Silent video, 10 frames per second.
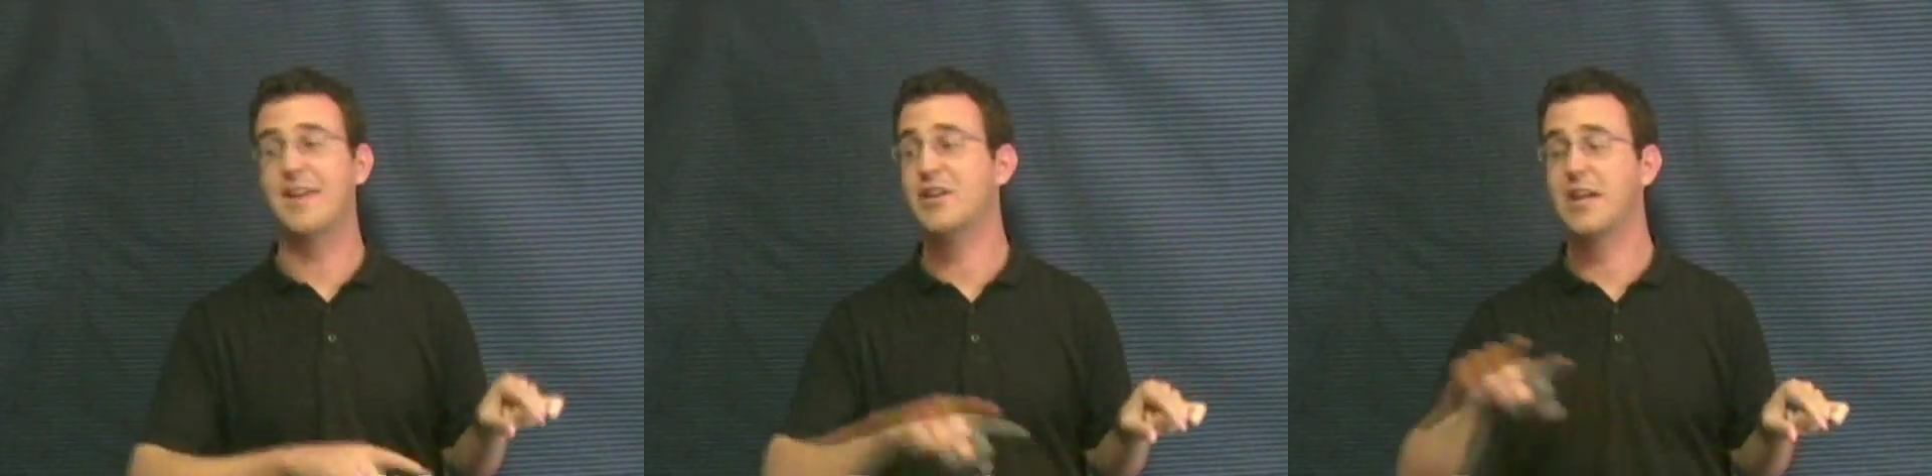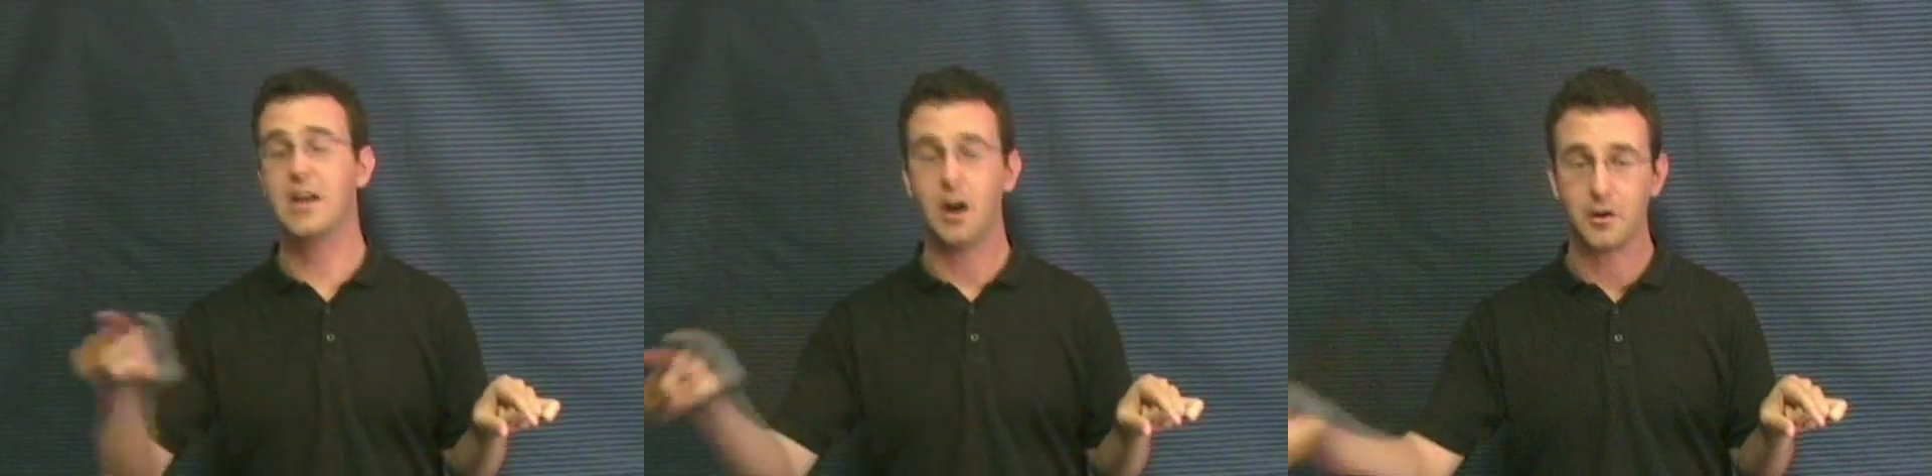
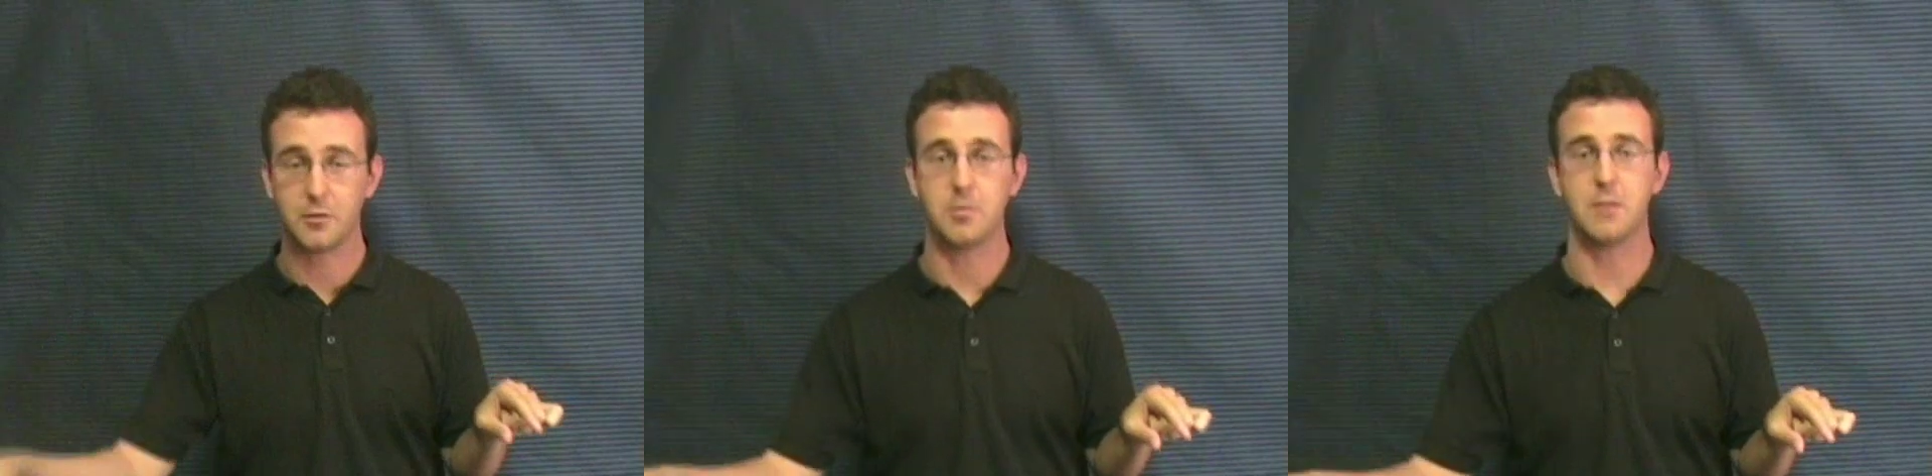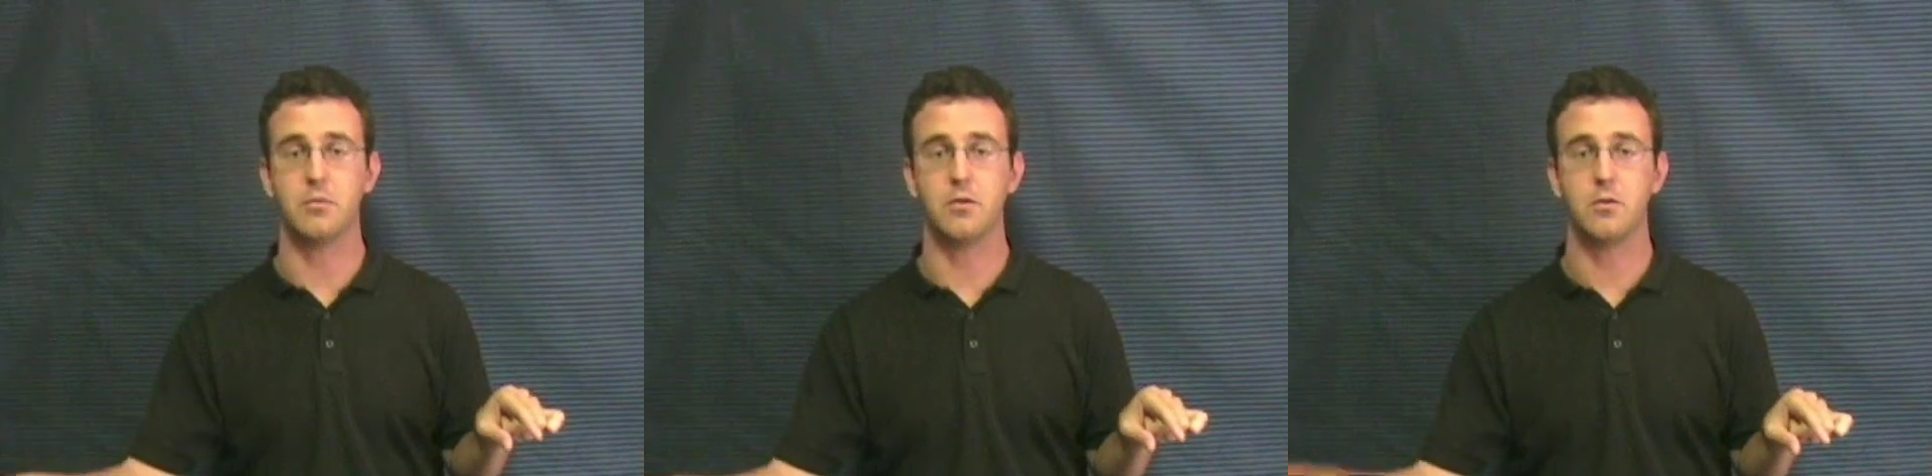educate other
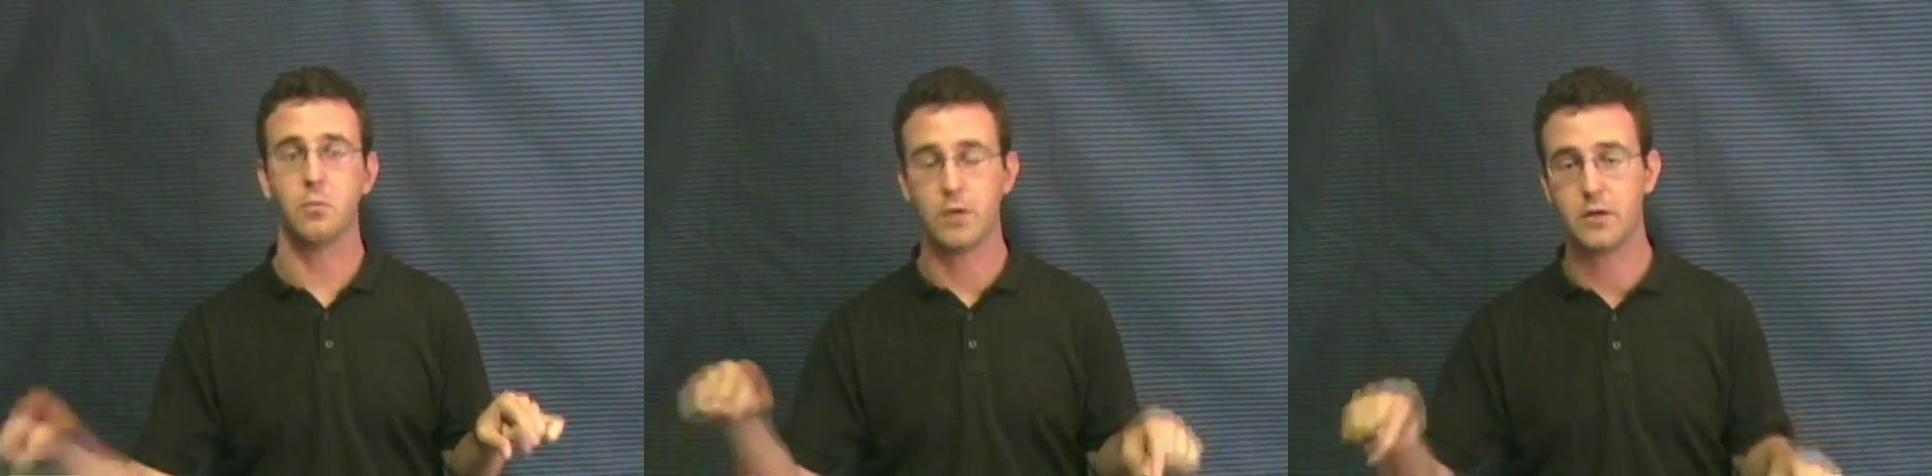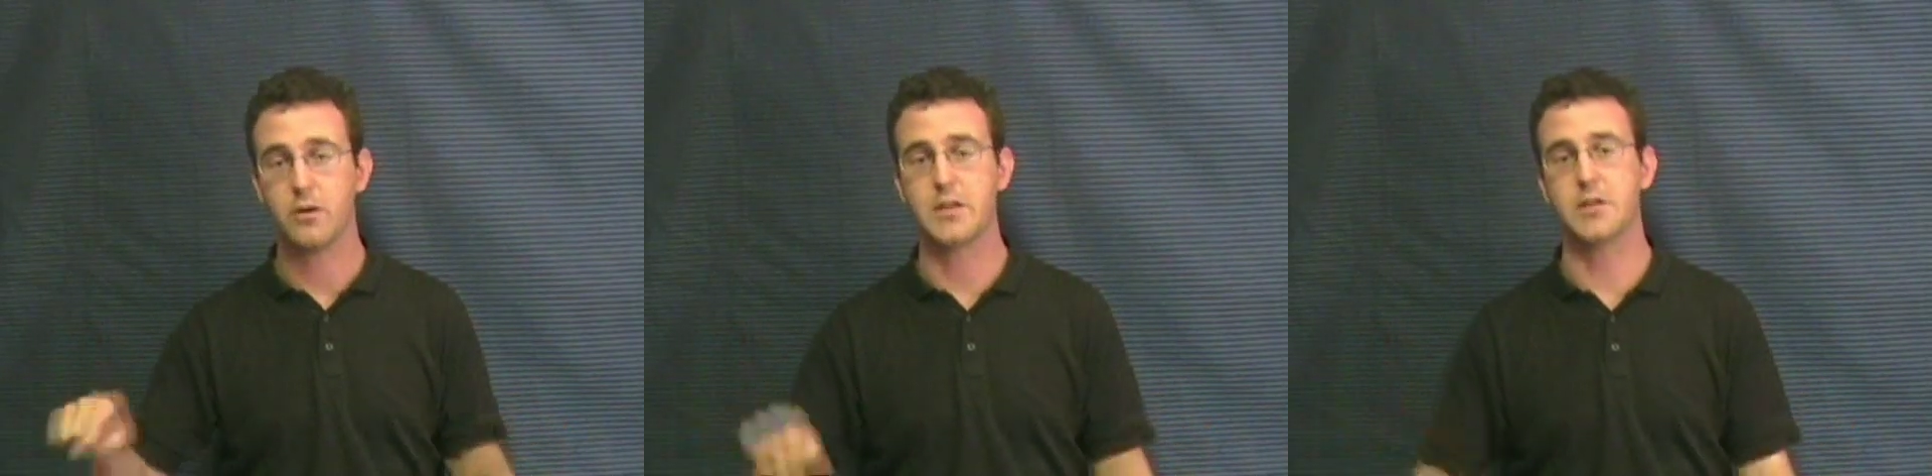people when
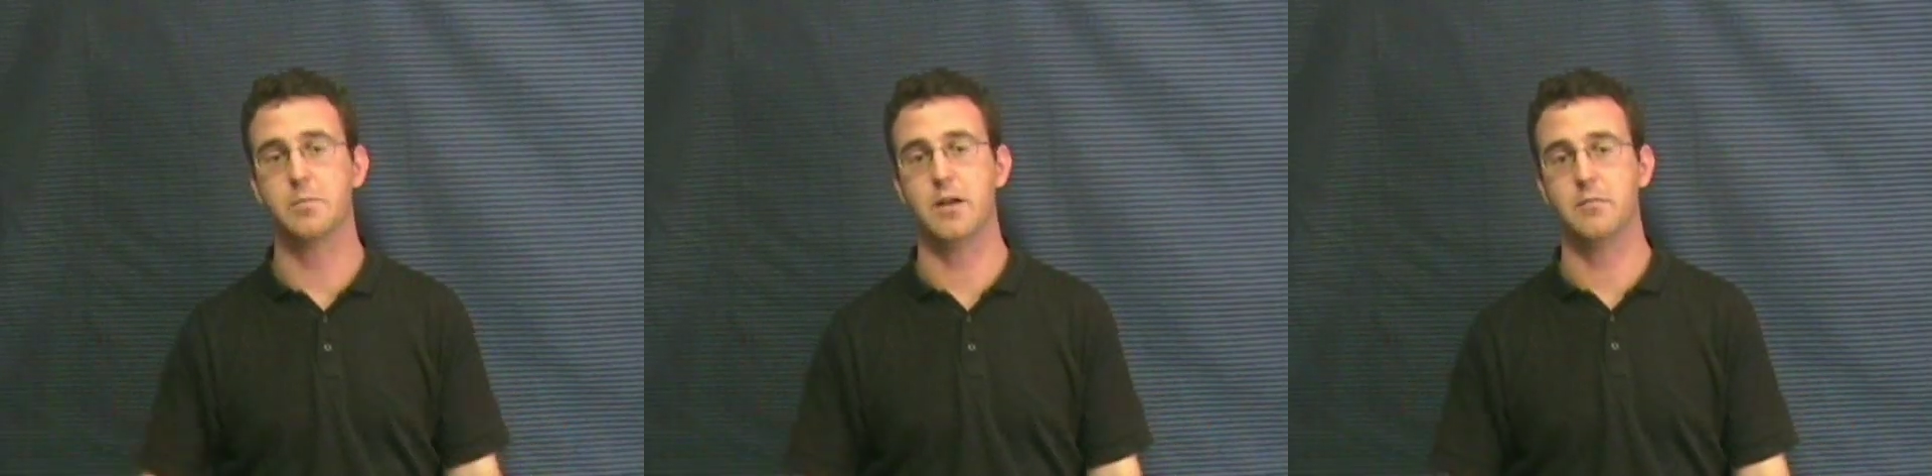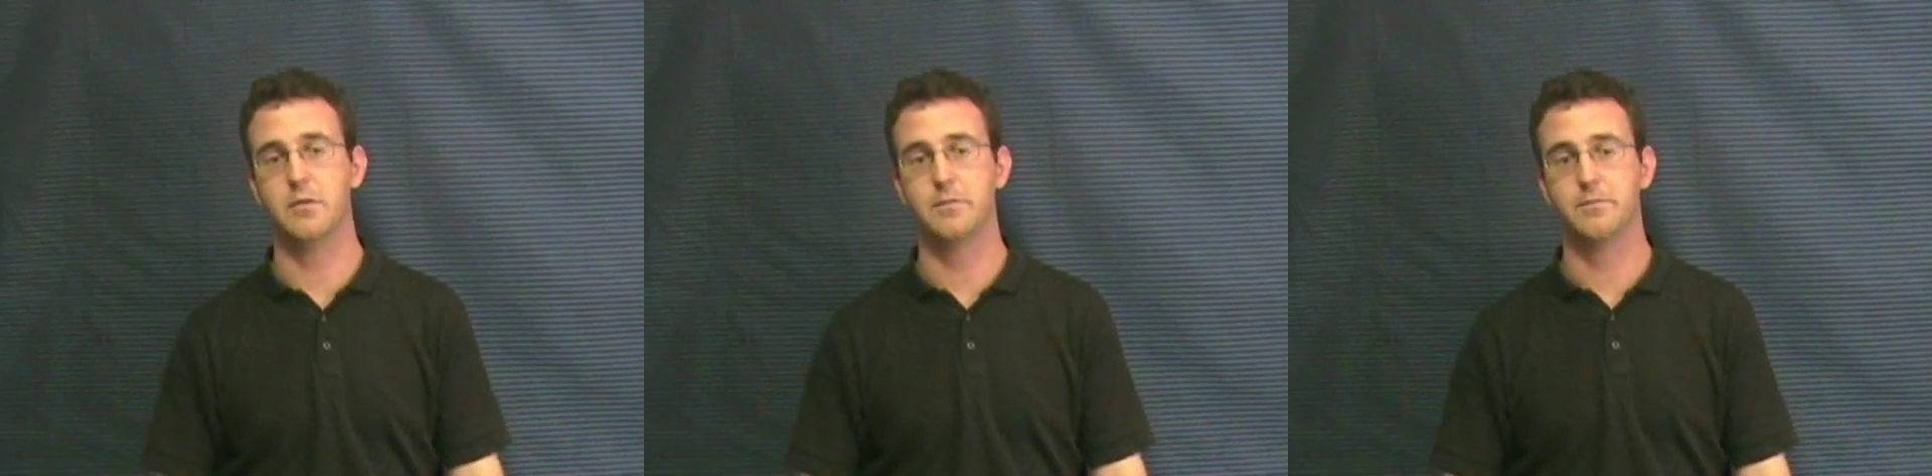you write your
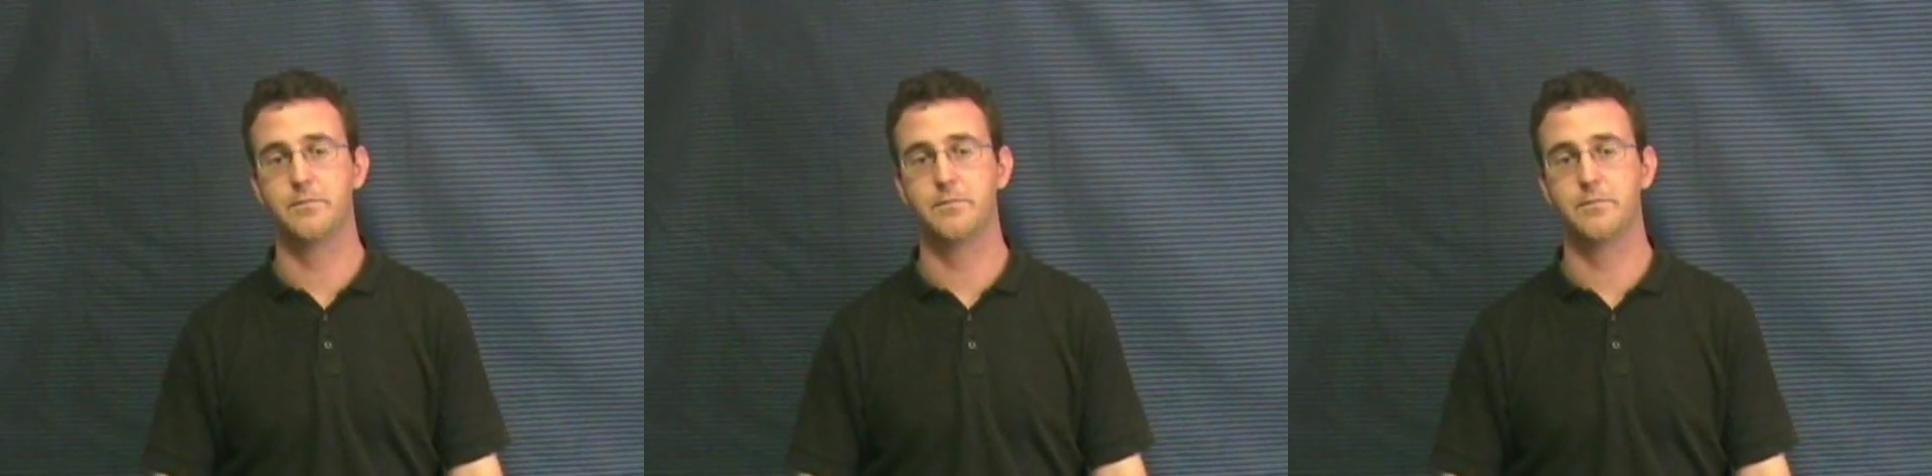paper.